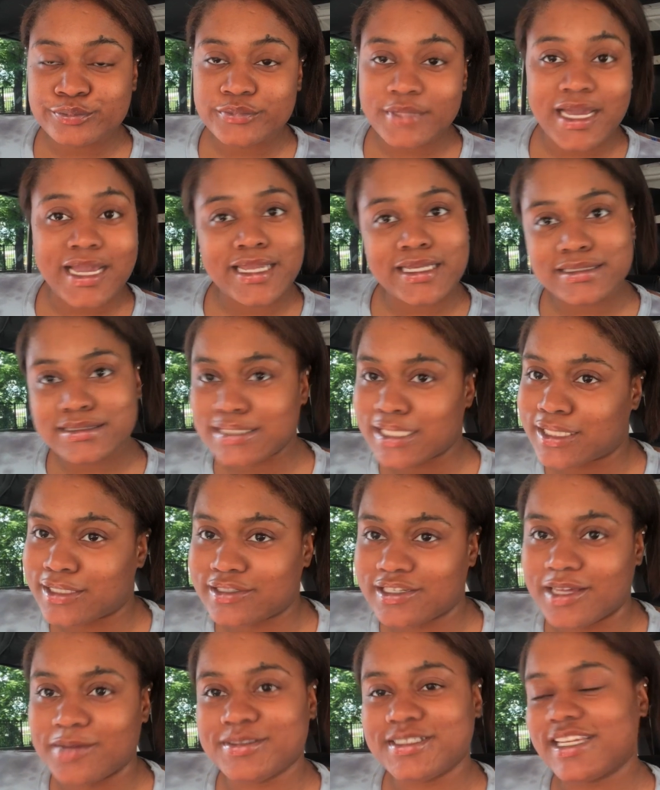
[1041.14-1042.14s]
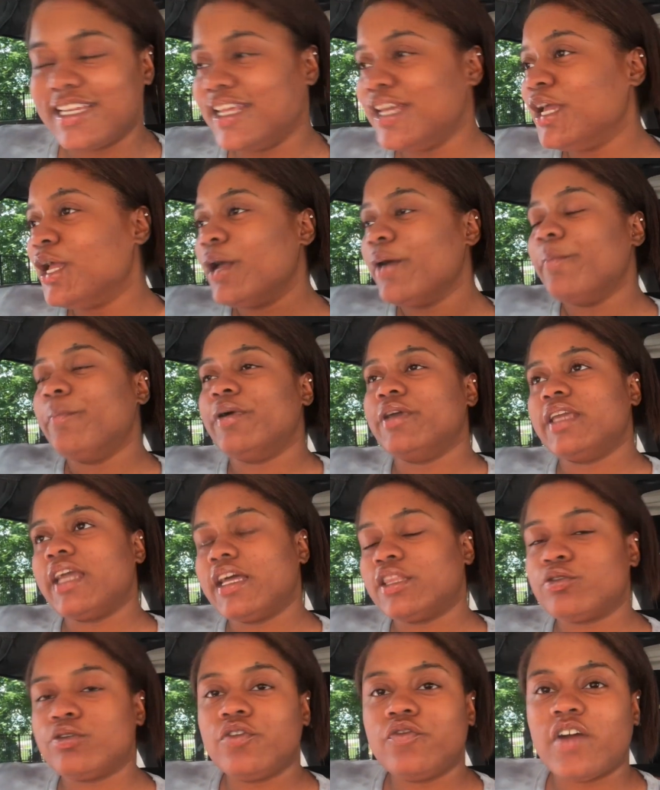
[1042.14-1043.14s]
I ain't telling. No, I'm just kidding. But
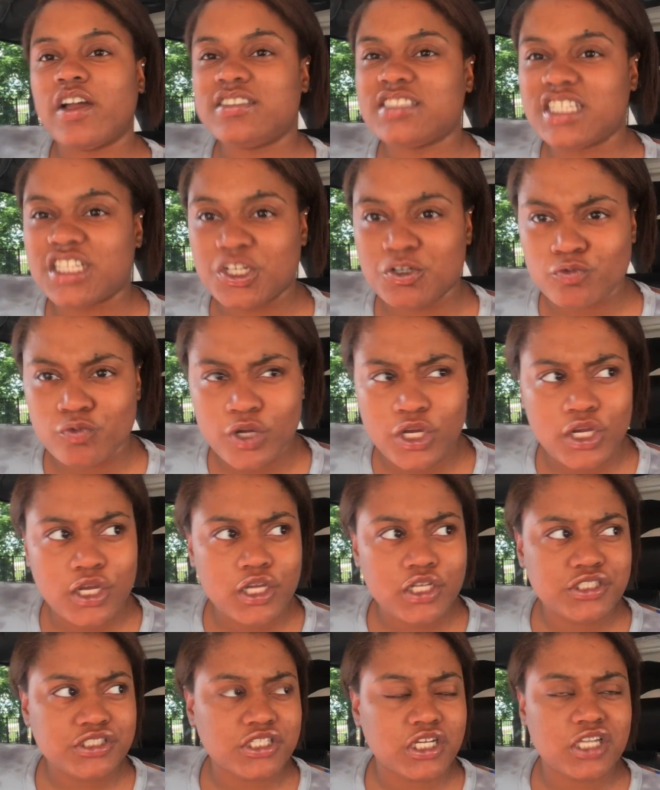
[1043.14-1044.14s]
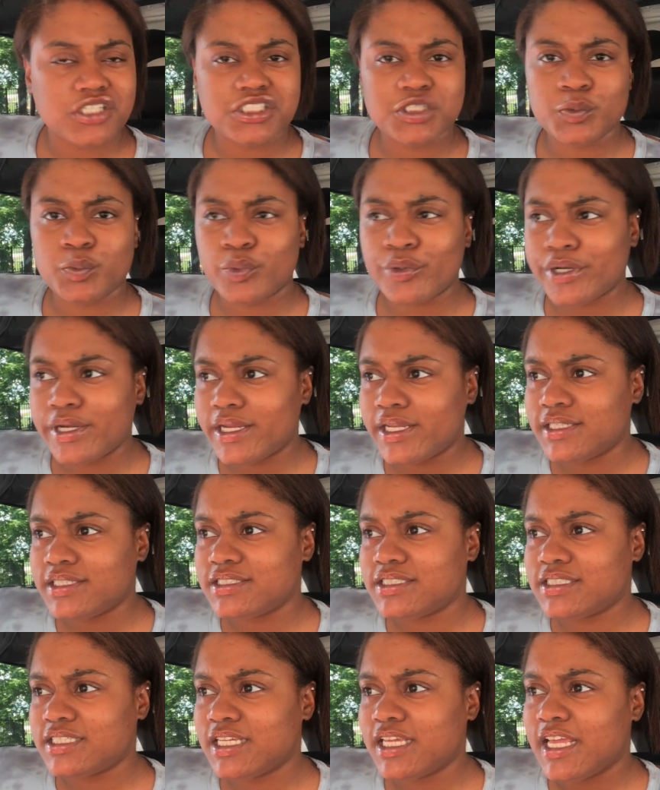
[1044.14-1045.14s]
yeah, 3 to 5 second rush,
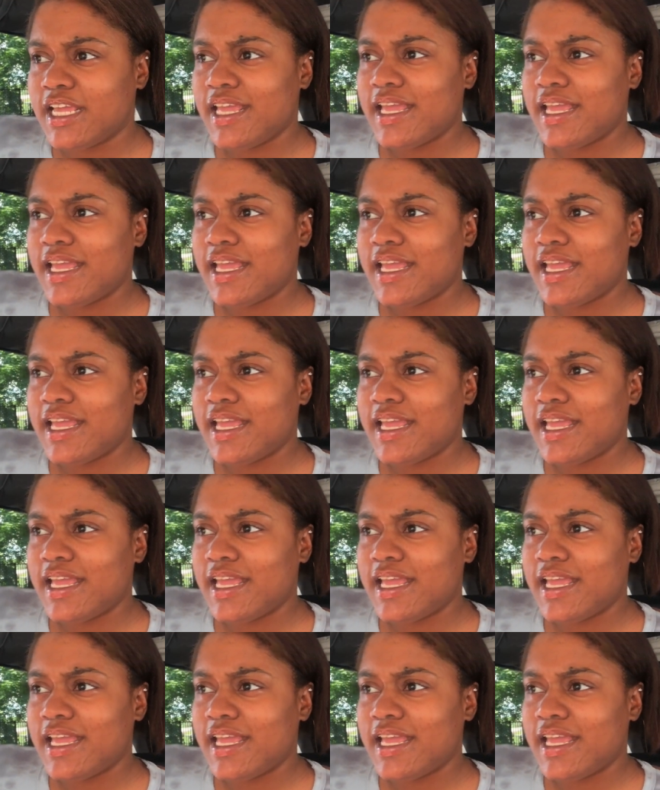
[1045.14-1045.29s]
sprints.